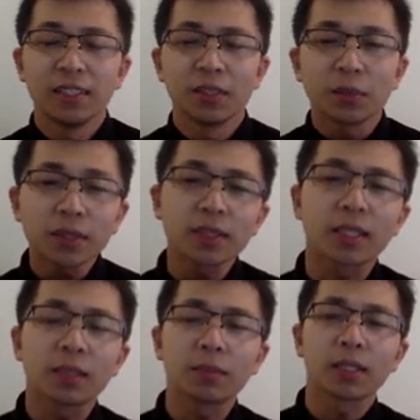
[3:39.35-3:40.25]
We
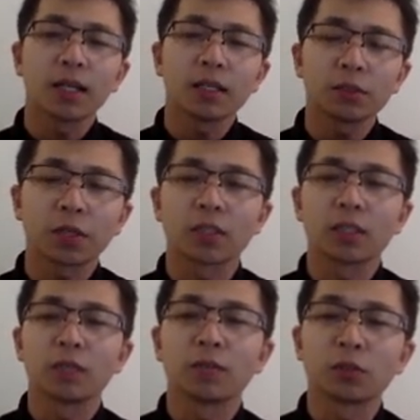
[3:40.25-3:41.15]
skip the construction
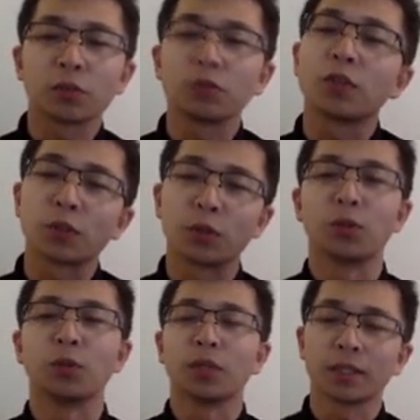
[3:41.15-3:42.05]
of the 2-for
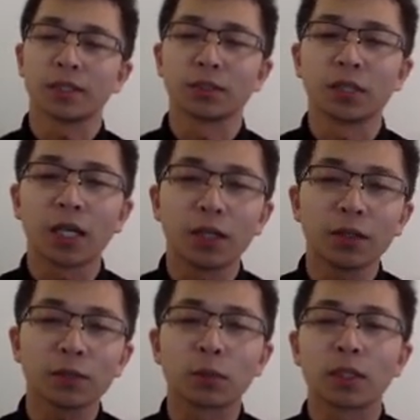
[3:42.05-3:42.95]
cuckoo and show how
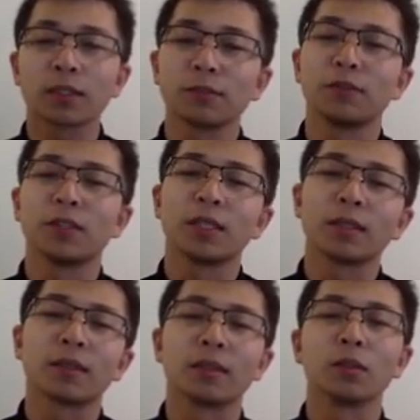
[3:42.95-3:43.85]
it works
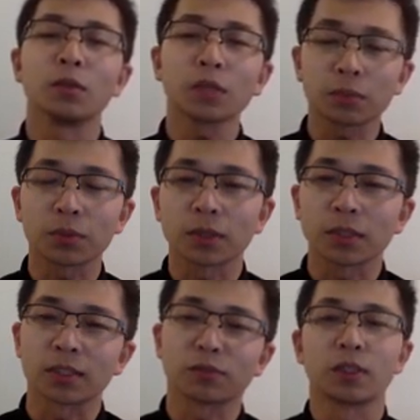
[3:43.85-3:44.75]
via the lookup
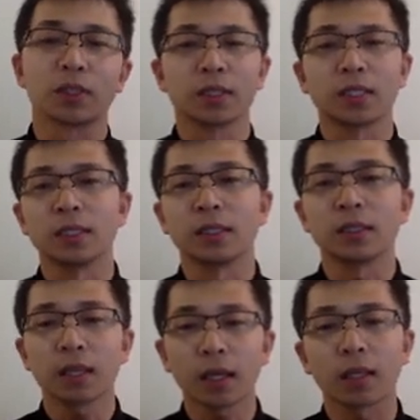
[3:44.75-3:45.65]
process for a key
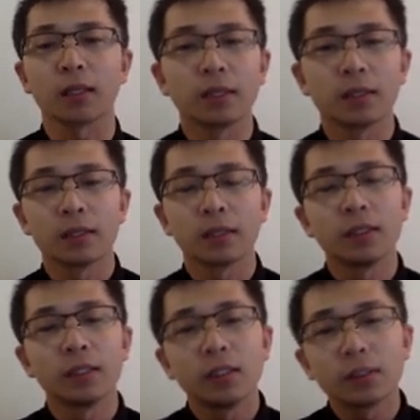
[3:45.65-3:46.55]
k.
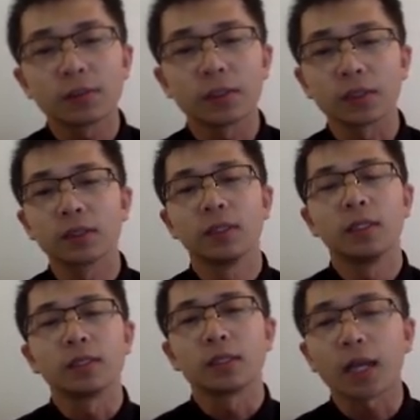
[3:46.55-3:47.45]
First,
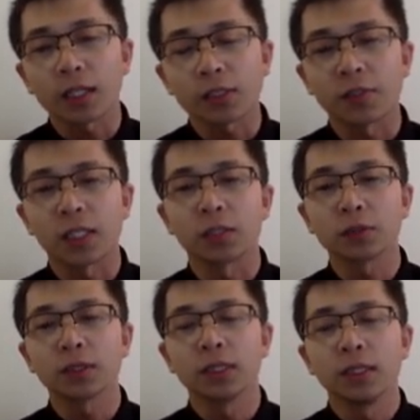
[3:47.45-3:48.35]
the hash
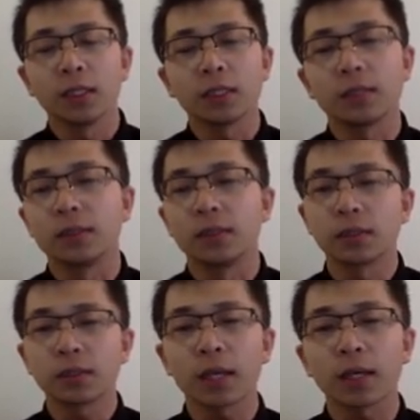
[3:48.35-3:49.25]
values
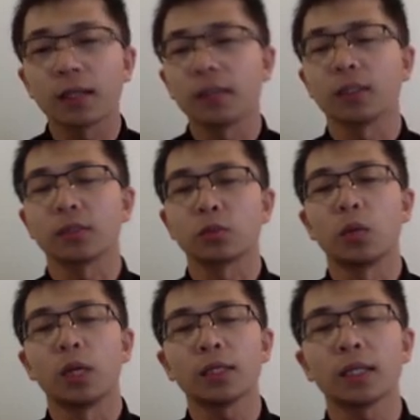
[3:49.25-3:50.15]
h0k and
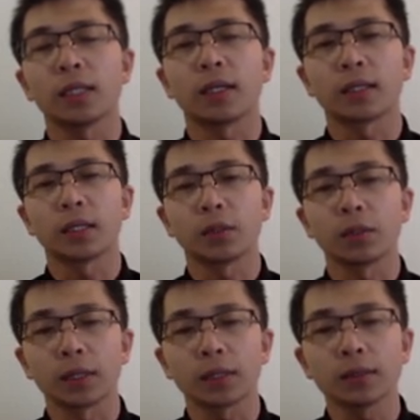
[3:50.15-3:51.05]
h1k are
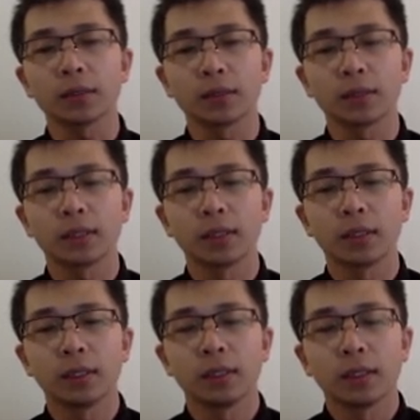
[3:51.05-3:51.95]
calculated,
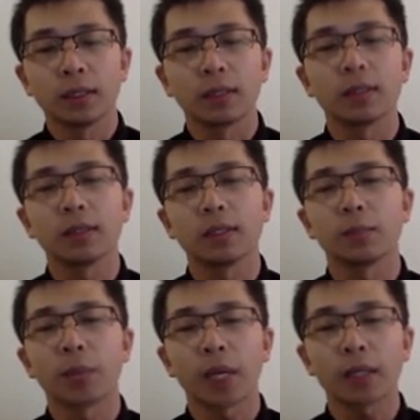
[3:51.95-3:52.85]
and then the
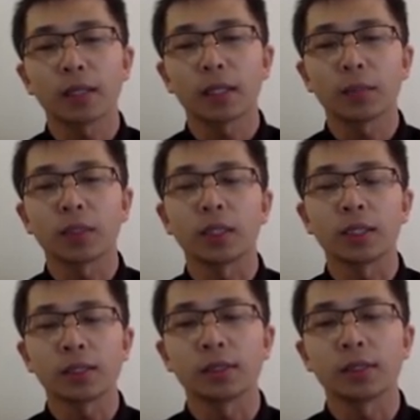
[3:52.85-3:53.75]
bucket number
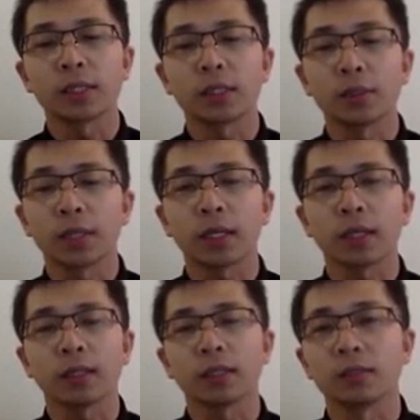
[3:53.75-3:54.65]

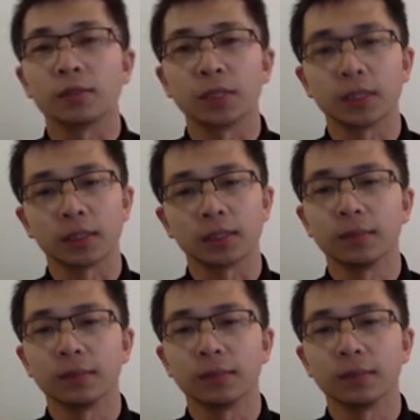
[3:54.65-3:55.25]
h0k is visited.